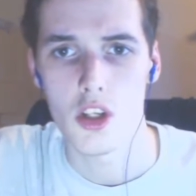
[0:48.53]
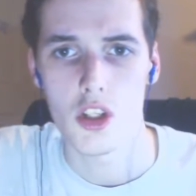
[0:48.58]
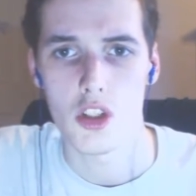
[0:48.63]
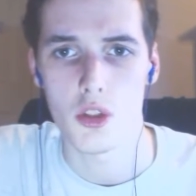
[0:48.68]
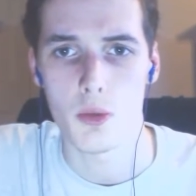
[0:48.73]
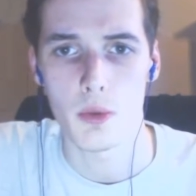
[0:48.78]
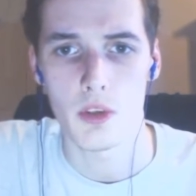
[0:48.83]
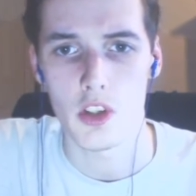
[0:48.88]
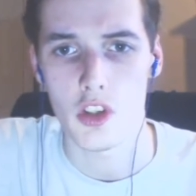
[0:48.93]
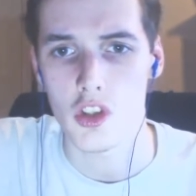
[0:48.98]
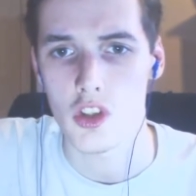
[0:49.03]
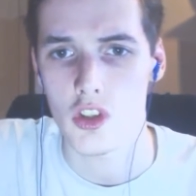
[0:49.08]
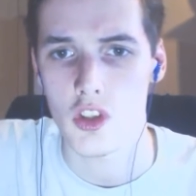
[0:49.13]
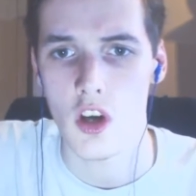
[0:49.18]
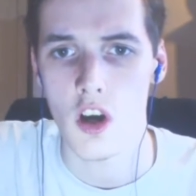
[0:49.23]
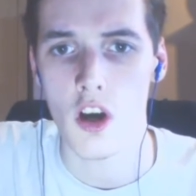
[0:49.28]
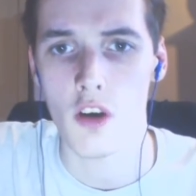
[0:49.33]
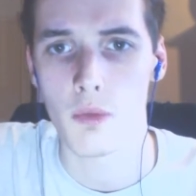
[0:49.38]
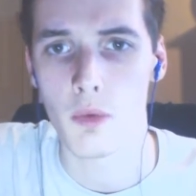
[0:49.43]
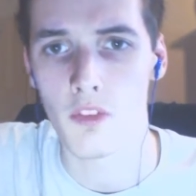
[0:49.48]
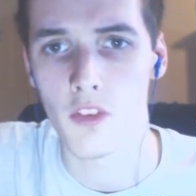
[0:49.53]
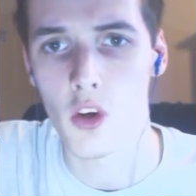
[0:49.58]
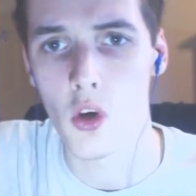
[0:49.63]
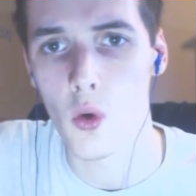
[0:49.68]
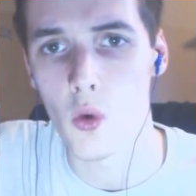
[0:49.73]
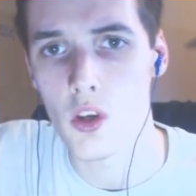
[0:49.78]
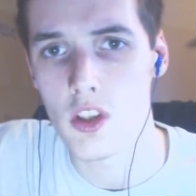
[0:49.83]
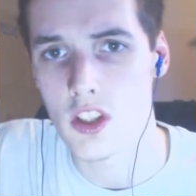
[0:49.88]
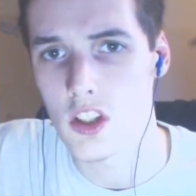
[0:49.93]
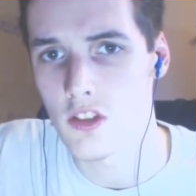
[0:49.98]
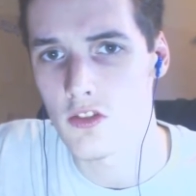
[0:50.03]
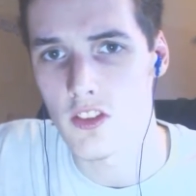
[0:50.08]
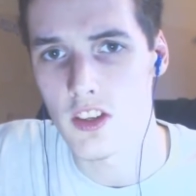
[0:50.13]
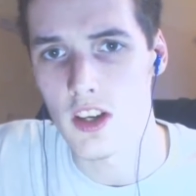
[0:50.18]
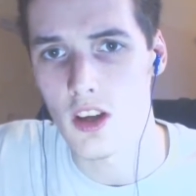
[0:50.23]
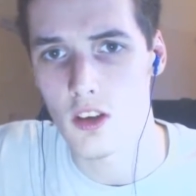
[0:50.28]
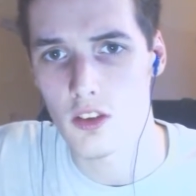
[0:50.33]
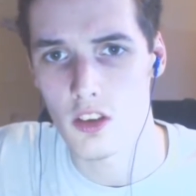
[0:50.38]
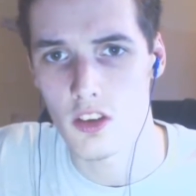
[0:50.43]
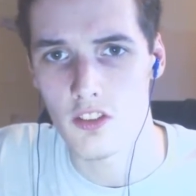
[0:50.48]
So we're going to start off with Goisyy's
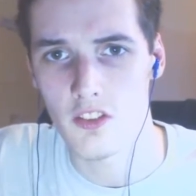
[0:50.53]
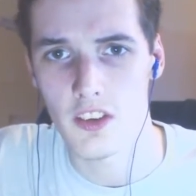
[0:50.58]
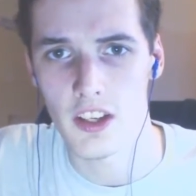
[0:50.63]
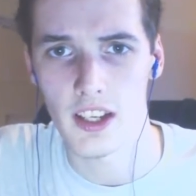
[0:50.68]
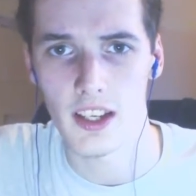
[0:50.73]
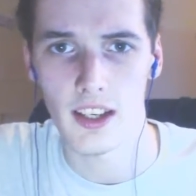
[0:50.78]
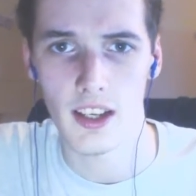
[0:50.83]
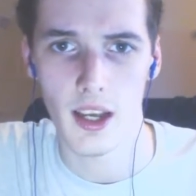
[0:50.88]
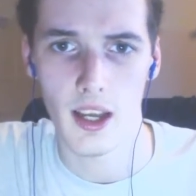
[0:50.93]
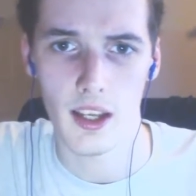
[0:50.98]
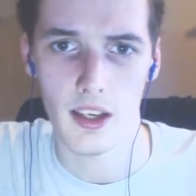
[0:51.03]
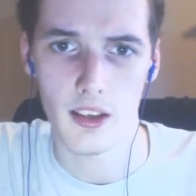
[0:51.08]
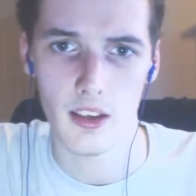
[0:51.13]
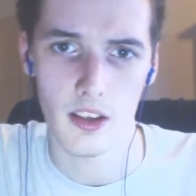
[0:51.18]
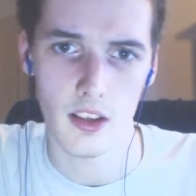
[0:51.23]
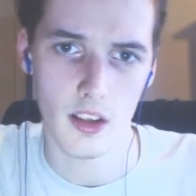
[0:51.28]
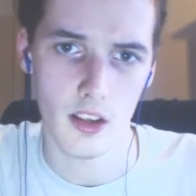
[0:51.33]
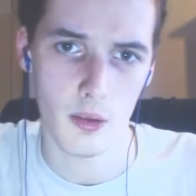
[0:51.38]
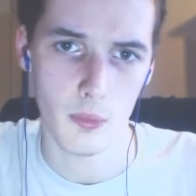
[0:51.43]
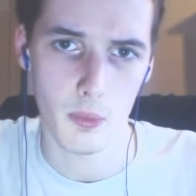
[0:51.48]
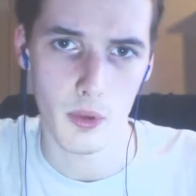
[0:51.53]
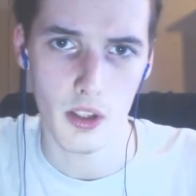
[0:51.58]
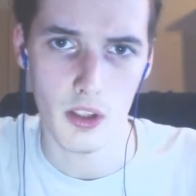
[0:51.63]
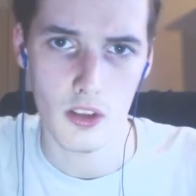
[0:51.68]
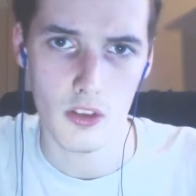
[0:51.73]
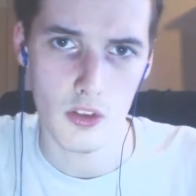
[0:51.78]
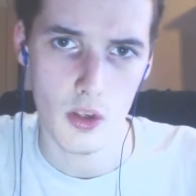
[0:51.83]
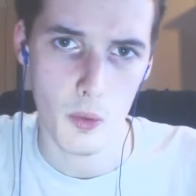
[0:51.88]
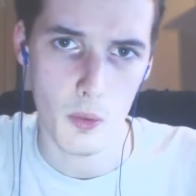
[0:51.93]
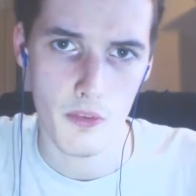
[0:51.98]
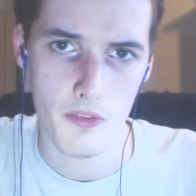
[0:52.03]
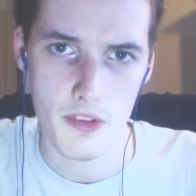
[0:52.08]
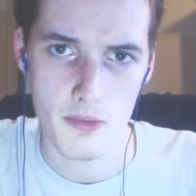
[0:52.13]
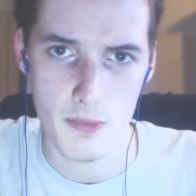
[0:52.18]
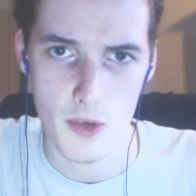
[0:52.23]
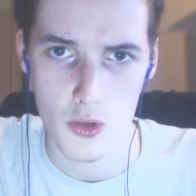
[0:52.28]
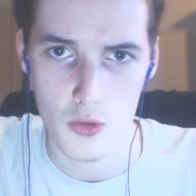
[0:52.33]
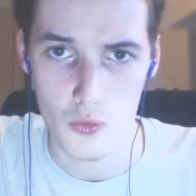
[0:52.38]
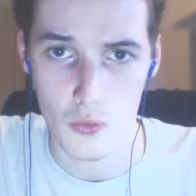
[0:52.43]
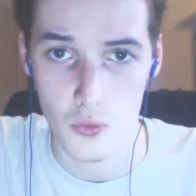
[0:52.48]
videos, I think, and uh, we're going to start with his
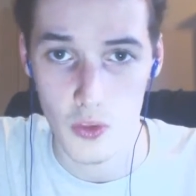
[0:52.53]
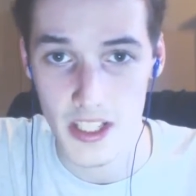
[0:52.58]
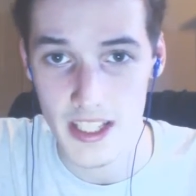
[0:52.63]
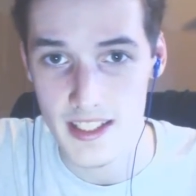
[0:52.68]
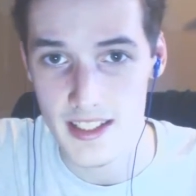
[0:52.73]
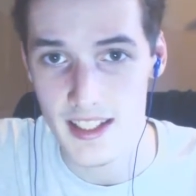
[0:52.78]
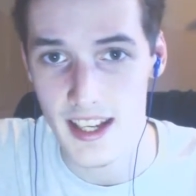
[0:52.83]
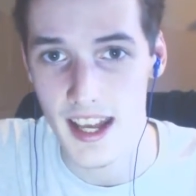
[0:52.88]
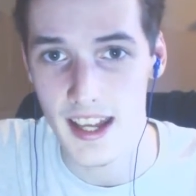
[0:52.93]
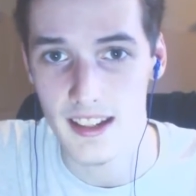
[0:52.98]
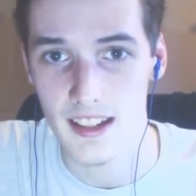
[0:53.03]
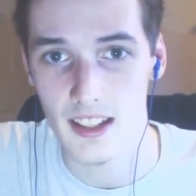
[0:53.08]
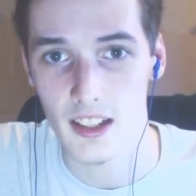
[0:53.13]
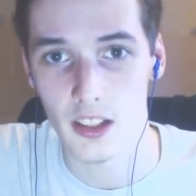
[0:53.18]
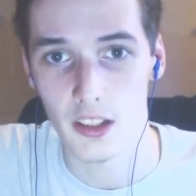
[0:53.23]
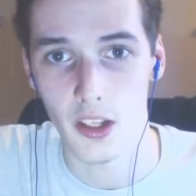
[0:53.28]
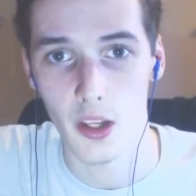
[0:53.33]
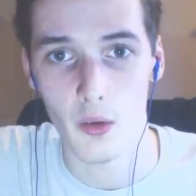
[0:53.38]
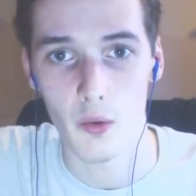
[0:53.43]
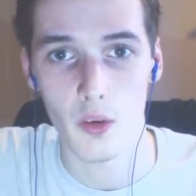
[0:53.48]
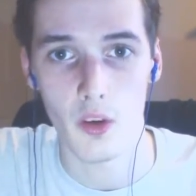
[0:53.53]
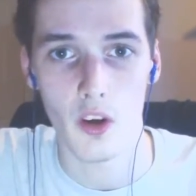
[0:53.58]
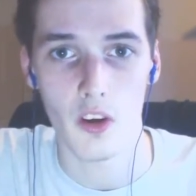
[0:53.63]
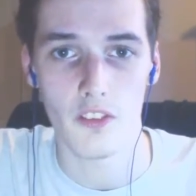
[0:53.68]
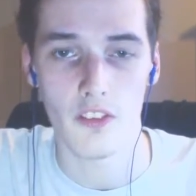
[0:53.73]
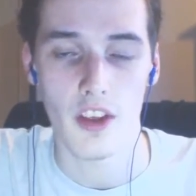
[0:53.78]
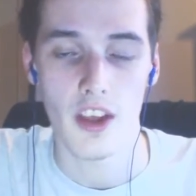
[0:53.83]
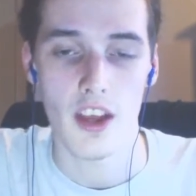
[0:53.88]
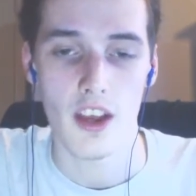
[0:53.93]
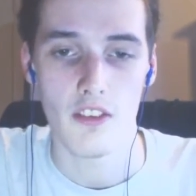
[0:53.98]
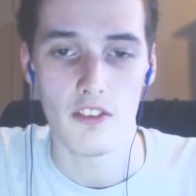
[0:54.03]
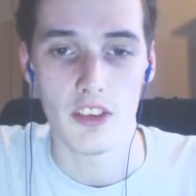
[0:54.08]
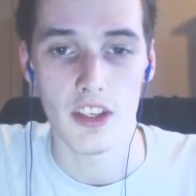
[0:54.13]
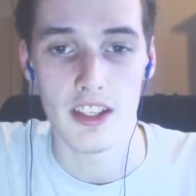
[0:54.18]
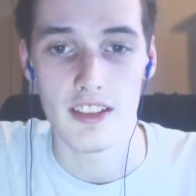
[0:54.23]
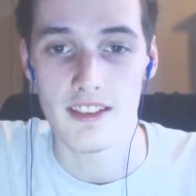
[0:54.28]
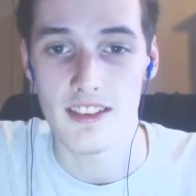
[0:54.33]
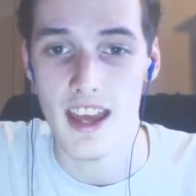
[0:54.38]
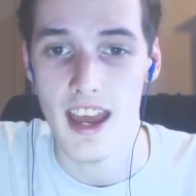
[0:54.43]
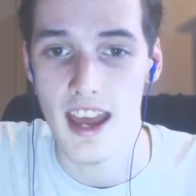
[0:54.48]
most recent edit, Low Life, for the
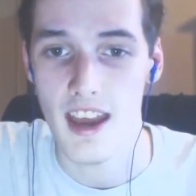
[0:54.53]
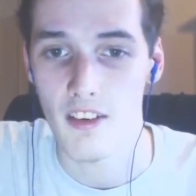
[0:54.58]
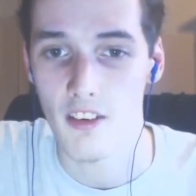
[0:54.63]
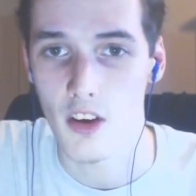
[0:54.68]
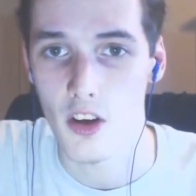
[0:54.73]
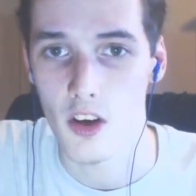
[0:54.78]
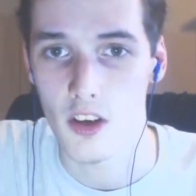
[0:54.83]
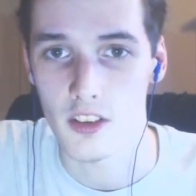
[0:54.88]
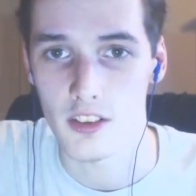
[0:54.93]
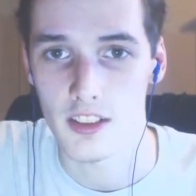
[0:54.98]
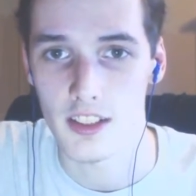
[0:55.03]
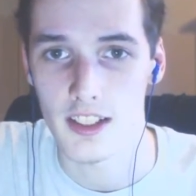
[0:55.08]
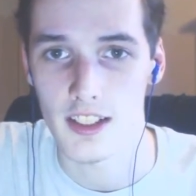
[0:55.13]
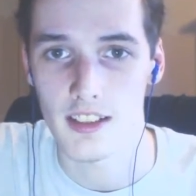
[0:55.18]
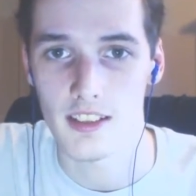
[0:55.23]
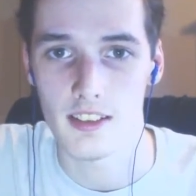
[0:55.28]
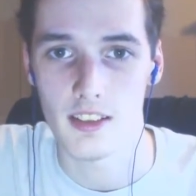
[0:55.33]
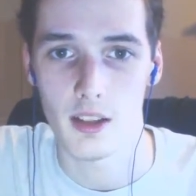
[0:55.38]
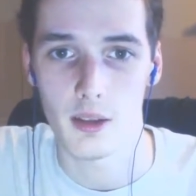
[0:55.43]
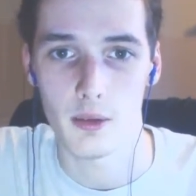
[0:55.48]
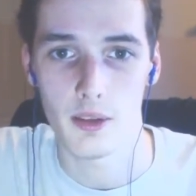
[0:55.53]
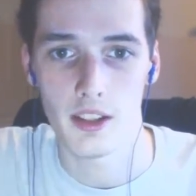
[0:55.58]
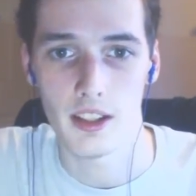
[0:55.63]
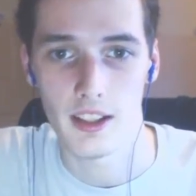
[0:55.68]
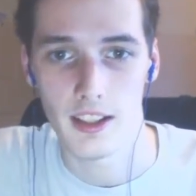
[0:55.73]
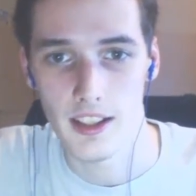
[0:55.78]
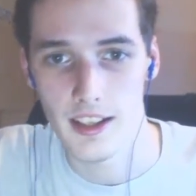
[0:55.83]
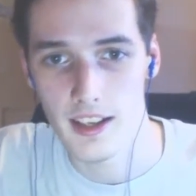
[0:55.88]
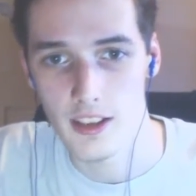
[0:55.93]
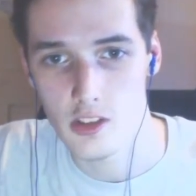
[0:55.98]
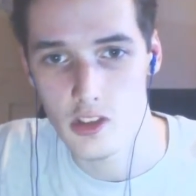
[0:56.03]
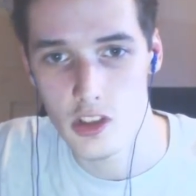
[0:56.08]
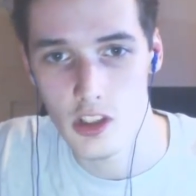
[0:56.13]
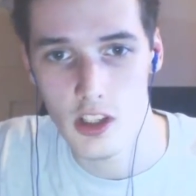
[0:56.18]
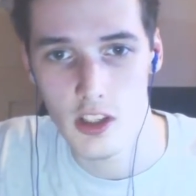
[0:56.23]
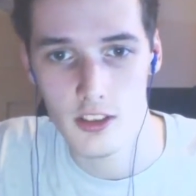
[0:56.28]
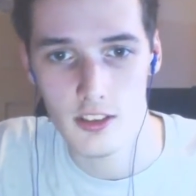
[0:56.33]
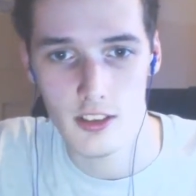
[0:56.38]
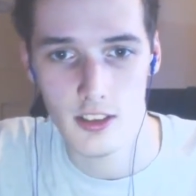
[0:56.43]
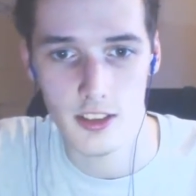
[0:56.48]
Dare RC. So uh, yeah,
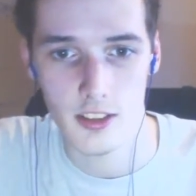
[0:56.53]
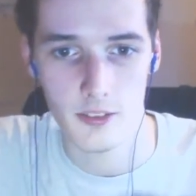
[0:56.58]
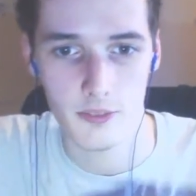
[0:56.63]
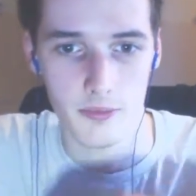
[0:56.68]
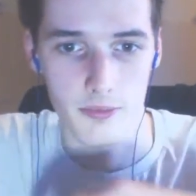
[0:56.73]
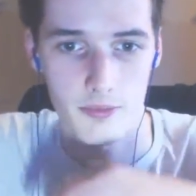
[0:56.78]
start it.